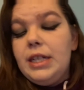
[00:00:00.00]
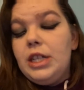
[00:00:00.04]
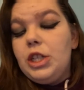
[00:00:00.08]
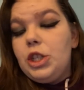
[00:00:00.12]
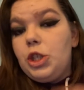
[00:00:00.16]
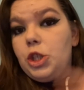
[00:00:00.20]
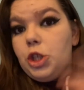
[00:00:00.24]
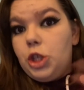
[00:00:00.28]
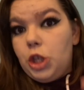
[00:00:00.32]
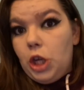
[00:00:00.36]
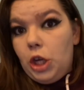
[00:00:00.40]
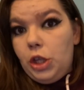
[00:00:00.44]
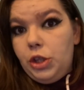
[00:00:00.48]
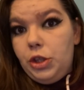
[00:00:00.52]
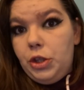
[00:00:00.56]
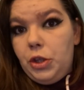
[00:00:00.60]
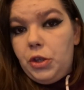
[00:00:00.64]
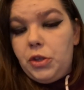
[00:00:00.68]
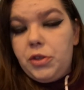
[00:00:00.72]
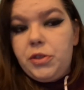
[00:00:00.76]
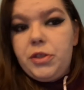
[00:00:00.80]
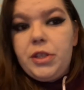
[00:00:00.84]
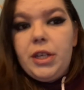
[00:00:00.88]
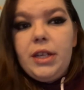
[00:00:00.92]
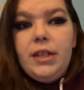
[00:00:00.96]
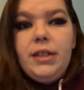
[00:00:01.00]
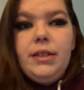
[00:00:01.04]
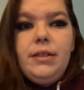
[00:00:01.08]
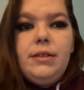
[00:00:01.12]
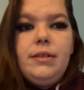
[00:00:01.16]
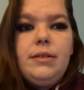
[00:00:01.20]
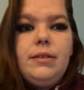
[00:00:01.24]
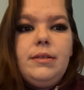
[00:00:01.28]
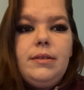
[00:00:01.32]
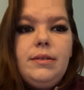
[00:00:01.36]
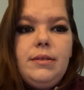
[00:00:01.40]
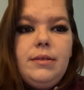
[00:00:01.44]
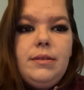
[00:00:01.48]
John Nutter
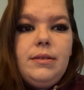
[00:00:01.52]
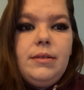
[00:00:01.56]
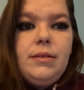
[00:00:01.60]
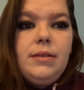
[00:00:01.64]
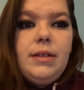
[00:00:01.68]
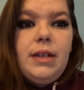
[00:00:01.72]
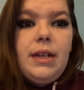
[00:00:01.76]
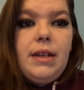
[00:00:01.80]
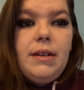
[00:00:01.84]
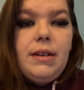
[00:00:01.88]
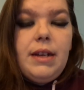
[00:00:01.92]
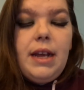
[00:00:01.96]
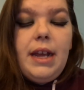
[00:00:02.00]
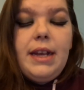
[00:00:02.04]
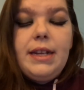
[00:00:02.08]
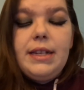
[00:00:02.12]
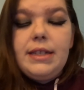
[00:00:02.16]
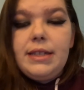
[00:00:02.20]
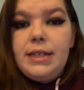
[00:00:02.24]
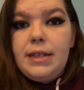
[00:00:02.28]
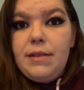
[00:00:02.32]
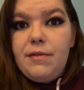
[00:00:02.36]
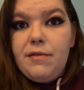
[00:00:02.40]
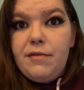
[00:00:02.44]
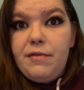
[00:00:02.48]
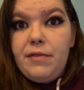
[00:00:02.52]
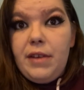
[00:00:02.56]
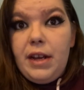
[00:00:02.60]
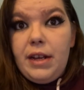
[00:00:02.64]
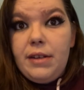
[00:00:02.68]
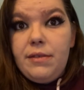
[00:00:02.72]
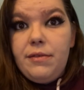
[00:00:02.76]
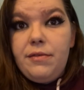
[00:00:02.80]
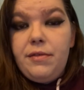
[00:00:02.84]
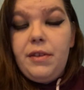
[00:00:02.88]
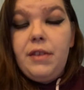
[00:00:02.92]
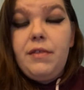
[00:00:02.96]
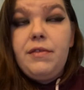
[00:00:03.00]
in
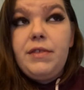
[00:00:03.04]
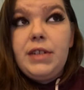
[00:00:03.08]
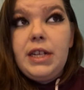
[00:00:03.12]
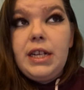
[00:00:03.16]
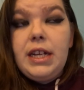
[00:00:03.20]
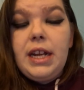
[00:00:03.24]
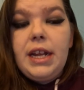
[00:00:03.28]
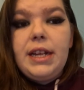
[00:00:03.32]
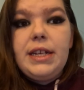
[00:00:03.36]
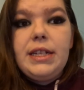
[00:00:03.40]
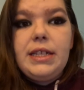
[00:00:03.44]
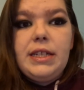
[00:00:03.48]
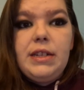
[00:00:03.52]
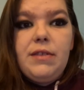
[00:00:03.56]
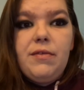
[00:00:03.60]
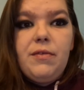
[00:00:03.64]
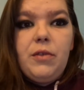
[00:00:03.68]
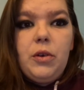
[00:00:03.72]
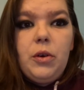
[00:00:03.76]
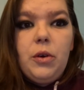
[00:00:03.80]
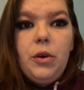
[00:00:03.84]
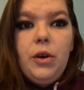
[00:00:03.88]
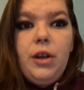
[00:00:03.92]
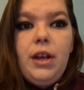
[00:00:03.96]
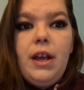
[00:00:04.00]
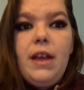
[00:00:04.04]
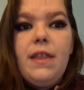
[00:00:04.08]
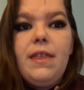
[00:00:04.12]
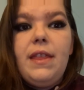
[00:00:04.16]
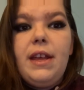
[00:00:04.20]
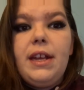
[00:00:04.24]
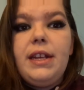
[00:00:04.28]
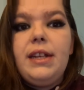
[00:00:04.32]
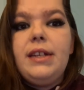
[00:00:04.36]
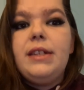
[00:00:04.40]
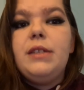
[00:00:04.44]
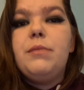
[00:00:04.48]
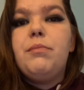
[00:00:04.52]
1584, and
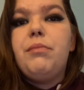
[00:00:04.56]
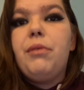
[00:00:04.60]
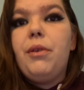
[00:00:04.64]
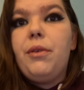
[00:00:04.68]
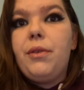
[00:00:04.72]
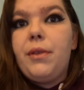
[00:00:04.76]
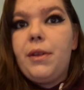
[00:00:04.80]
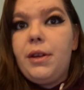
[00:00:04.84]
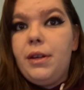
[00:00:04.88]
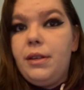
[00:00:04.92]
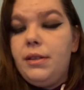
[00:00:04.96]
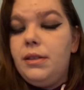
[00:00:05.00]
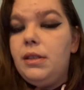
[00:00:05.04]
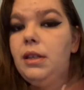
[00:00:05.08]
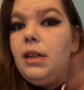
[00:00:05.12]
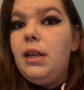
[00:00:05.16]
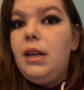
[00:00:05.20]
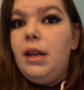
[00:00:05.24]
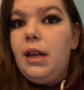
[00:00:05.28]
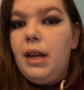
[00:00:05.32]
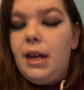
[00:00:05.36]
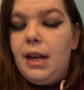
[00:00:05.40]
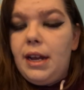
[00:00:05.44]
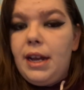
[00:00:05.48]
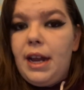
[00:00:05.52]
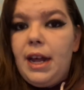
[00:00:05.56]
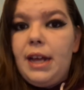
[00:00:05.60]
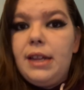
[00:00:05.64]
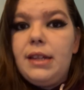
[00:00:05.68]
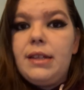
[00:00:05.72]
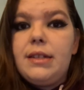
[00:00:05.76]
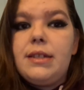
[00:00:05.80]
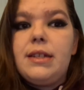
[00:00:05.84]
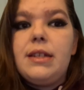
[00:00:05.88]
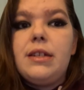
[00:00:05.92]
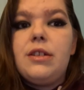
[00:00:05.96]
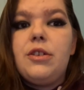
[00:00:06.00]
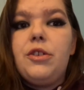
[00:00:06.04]
then his brother and
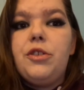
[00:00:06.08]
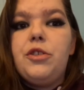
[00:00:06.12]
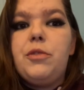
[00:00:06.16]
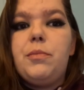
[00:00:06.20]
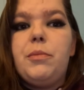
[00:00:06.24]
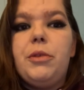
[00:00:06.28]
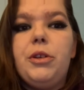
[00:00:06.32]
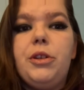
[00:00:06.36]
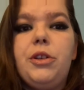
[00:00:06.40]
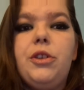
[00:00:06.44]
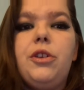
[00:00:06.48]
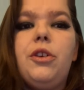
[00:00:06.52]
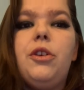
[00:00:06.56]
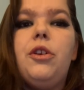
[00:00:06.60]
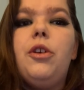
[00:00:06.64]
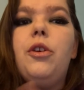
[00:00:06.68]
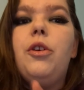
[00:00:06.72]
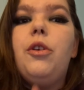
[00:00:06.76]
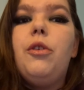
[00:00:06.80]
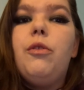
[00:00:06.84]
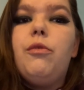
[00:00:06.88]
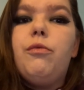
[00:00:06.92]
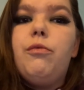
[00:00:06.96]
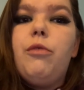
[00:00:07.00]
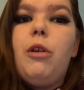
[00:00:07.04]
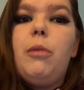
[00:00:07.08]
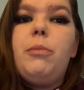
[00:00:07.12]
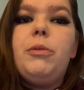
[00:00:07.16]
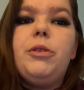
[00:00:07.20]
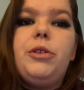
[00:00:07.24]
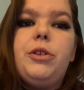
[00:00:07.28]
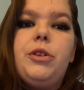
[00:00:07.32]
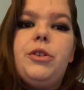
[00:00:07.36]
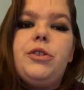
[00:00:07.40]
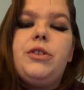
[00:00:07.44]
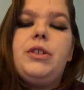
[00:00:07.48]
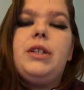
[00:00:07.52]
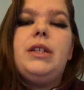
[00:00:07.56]
Alice's husband, Robert
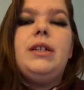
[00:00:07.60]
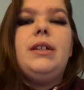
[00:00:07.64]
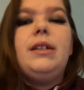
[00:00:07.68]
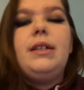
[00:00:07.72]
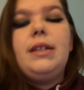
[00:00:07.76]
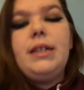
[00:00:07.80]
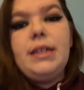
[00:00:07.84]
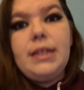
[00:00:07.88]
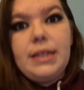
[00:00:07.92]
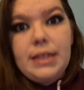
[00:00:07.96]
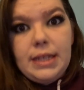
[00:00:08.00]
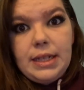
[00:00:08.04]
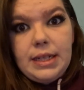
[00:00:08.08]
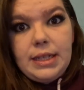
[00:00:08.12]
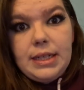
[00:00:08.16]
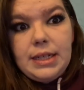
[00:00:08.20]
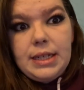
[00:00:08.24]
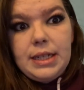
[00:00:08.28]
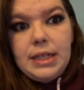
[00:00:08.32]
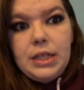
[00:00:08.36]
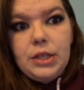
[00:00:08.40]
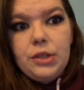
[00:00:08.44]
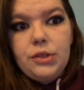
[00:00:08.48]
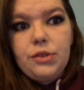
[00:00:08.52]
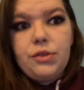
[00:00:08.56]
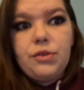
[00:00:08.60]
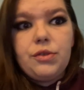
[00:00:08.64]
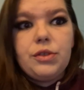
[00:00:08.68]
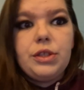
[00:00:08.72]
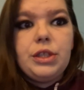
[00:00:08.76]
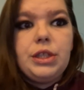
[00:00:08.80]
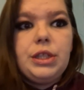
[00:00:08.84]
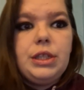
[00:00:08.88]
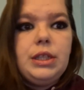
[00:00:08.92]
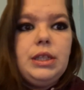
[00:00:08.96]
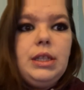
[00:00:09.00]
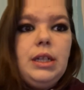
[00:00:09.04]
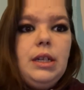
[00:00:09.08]
Nutter, in
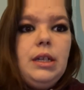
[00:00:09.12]
1600.